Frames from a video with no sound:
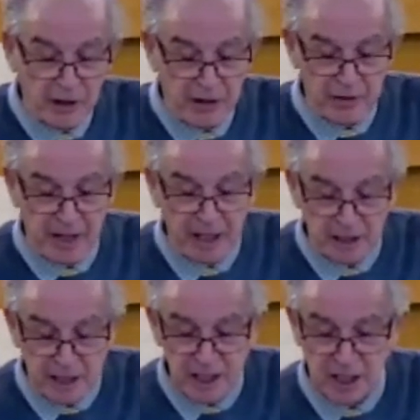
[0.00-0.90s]
the
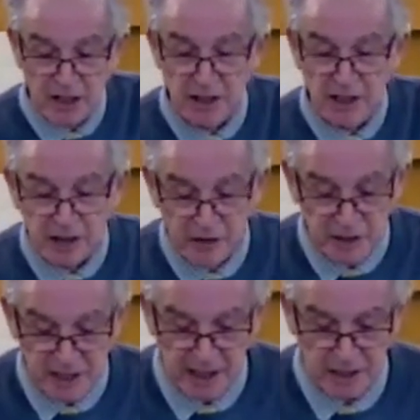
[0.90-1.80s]
eldest son and the
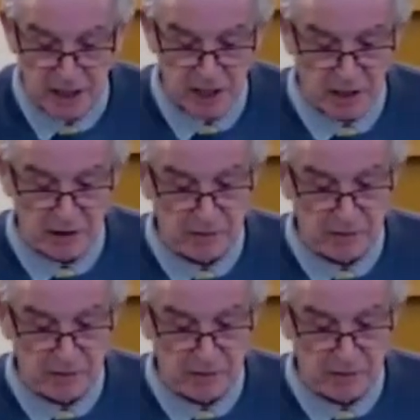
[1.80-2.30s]
second son.